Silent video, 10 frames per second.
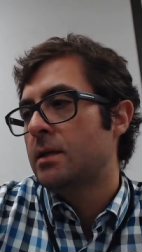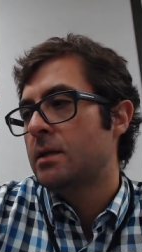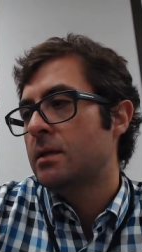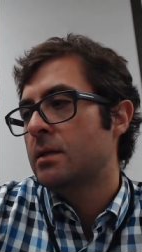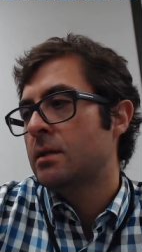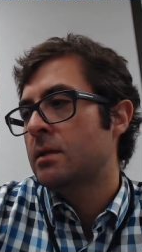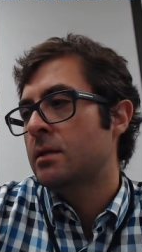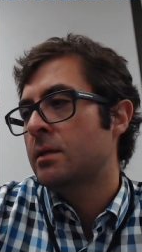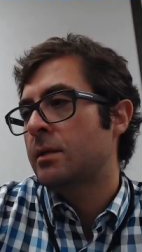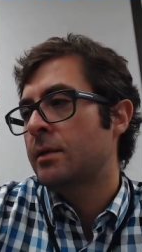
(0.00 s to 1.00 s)

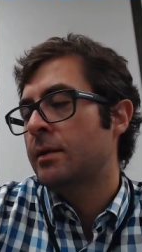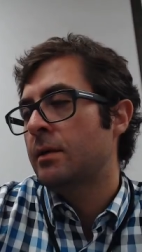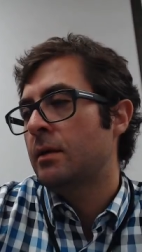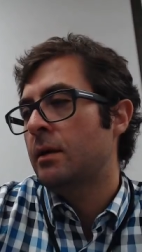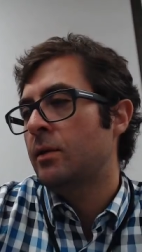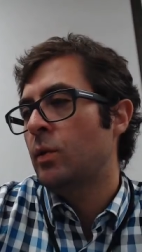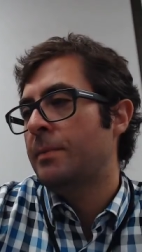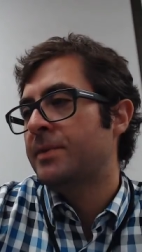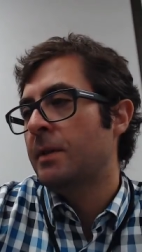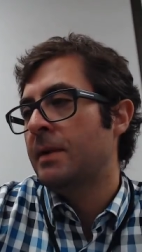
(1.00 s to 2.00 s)
On the
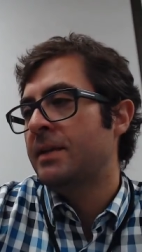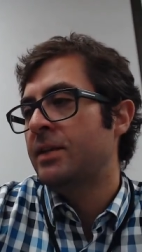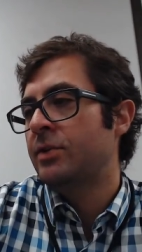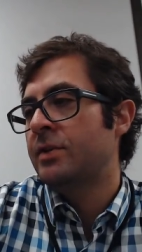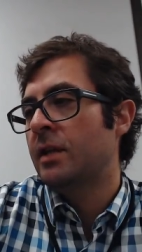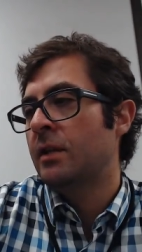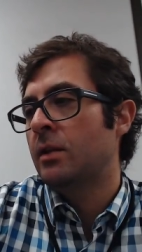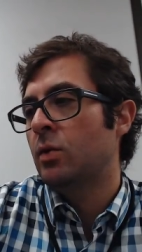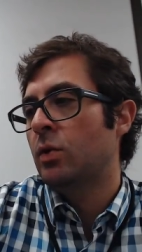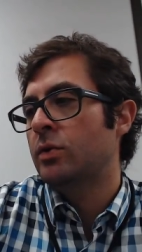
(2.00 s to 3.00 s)
website, my teacher said that the
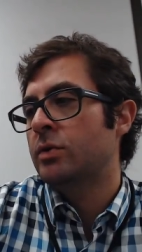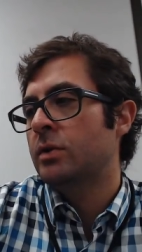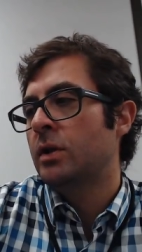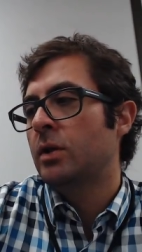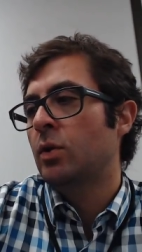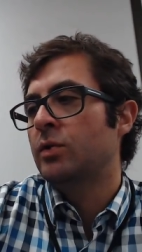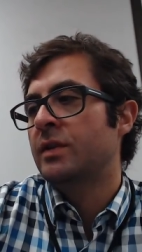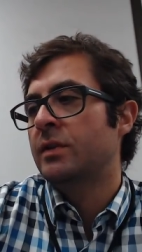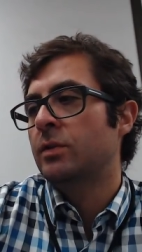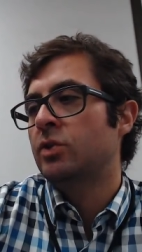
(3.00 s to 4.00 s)
course goes
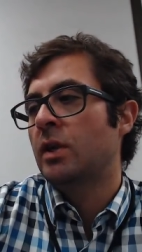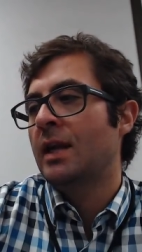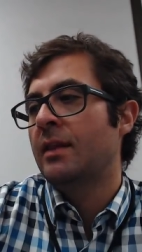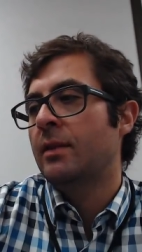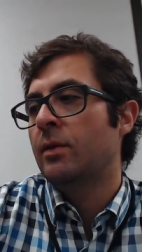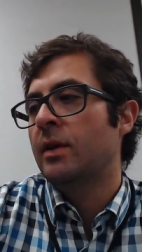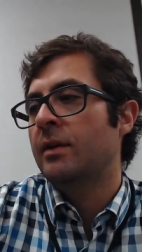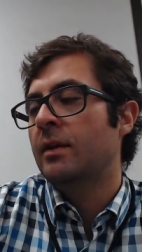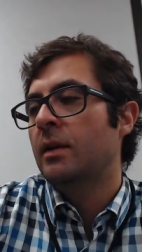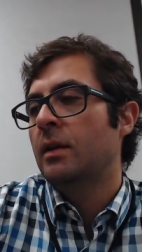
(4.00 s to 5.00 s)
until July 30th,
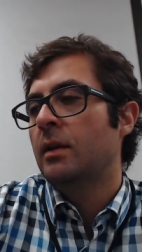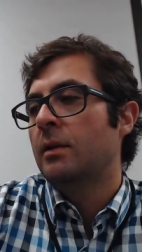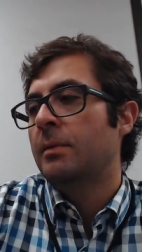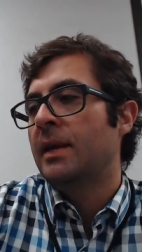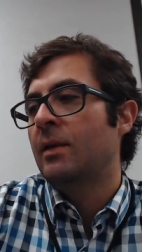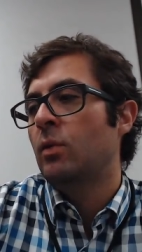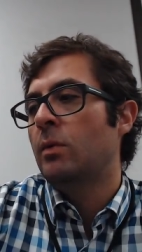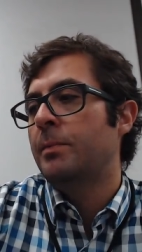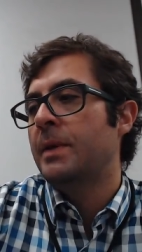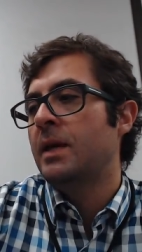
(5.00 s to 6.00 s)
but I won't
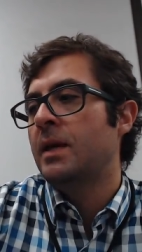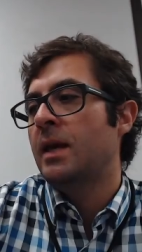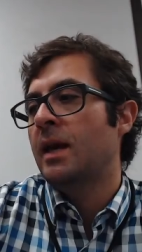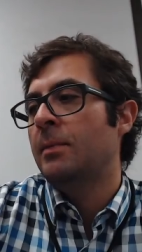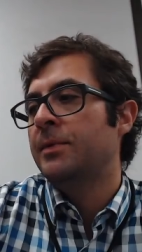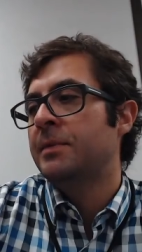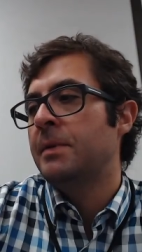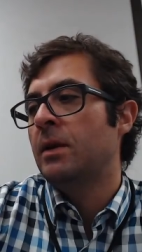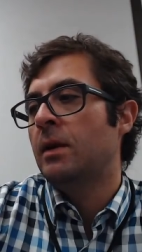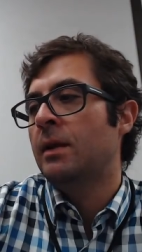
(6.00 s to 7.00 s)
be able to be
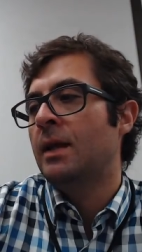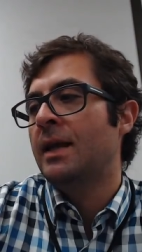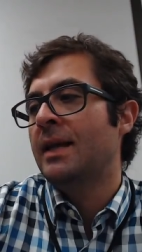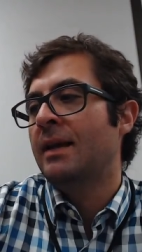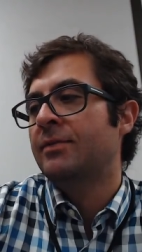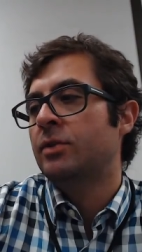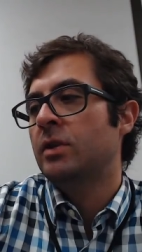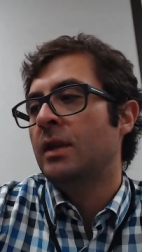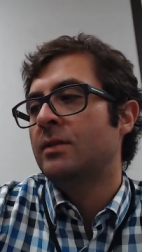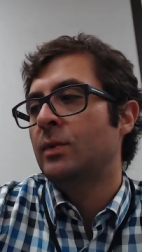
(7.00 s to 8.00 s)
online after
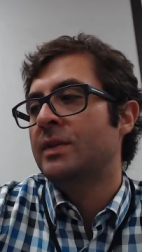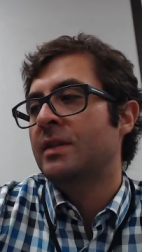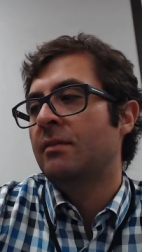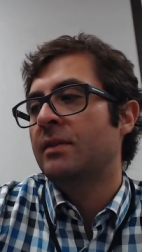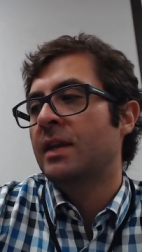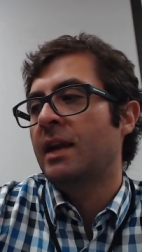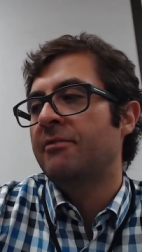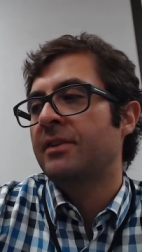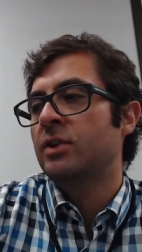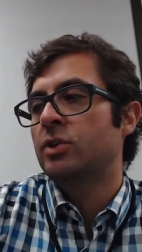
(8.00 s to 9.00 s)
July 27th. Can I
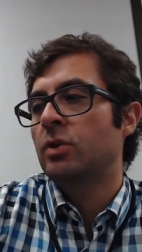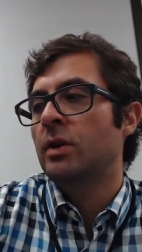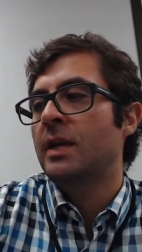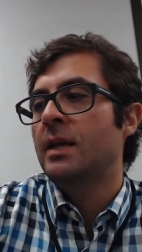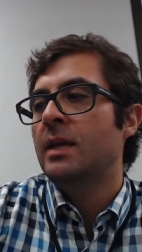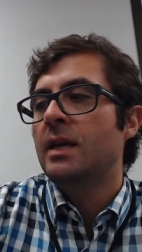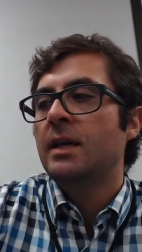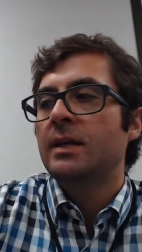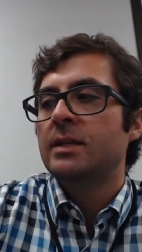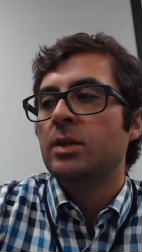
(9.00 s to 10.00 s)
finish early?
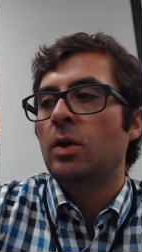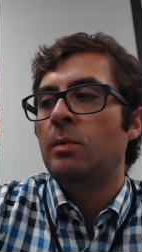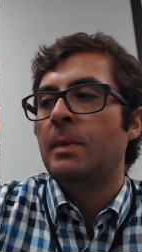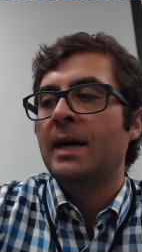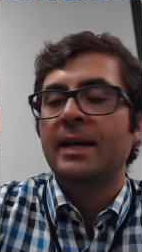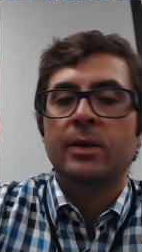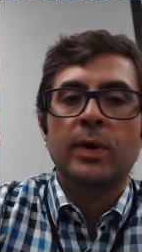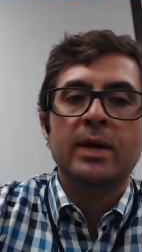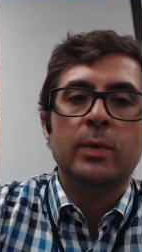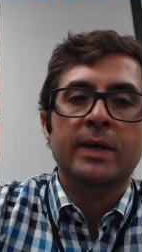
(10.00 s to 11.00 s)
So Maya,
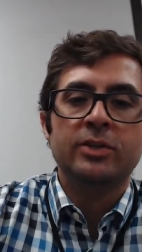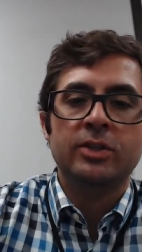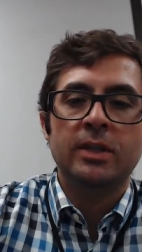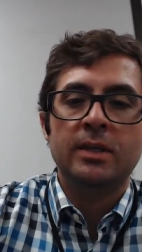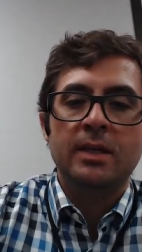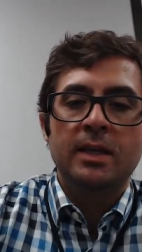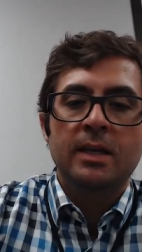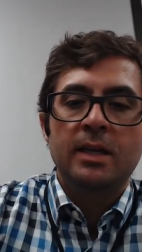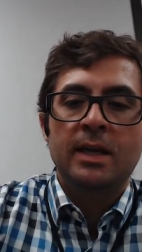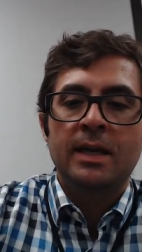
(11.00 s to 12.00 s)
great question.
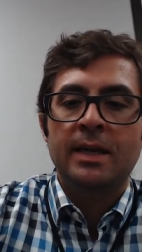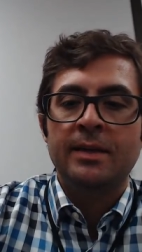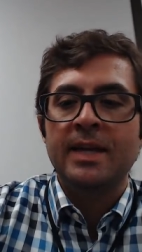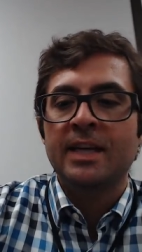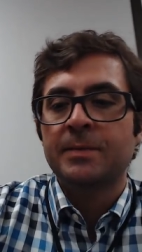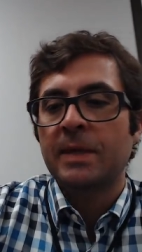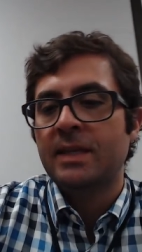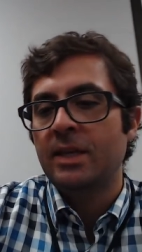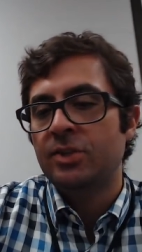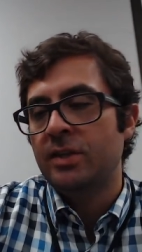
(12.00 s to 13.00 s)
The
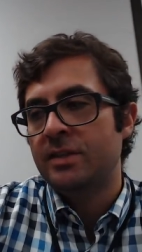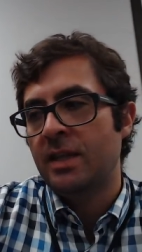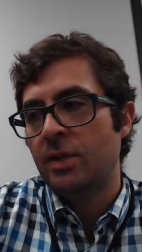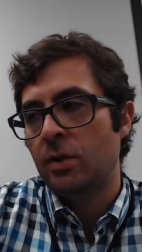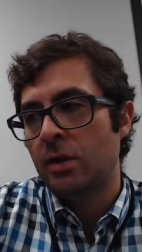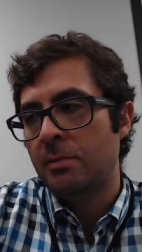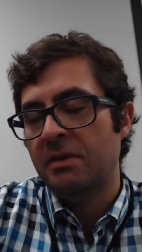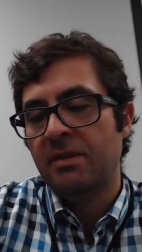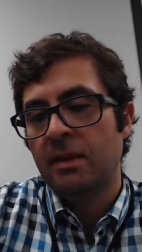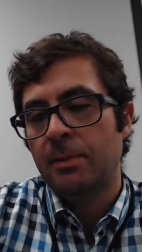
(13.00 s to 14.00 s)
expectation is that you're going to be
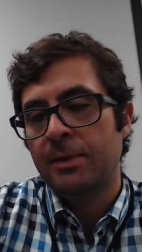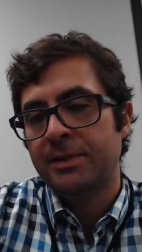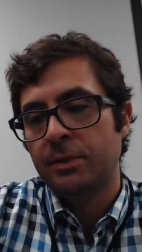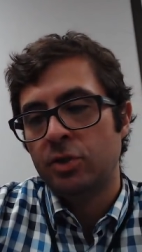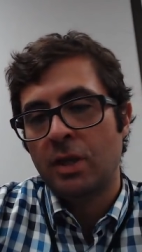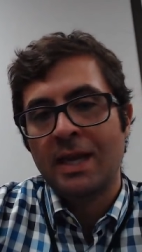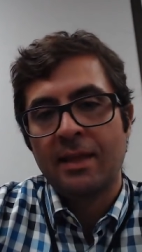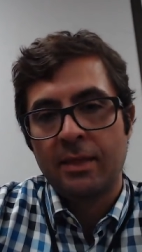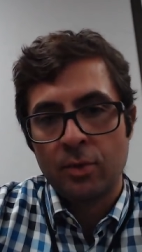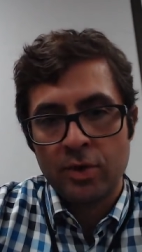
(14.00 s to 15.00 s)
available until July
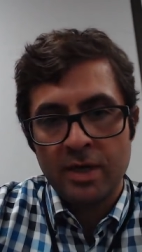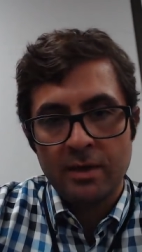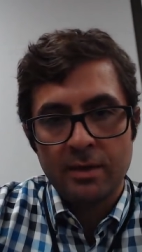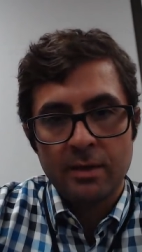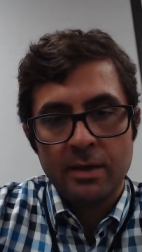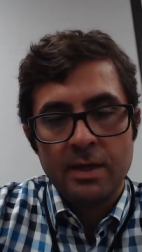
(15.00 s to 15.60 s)
30th.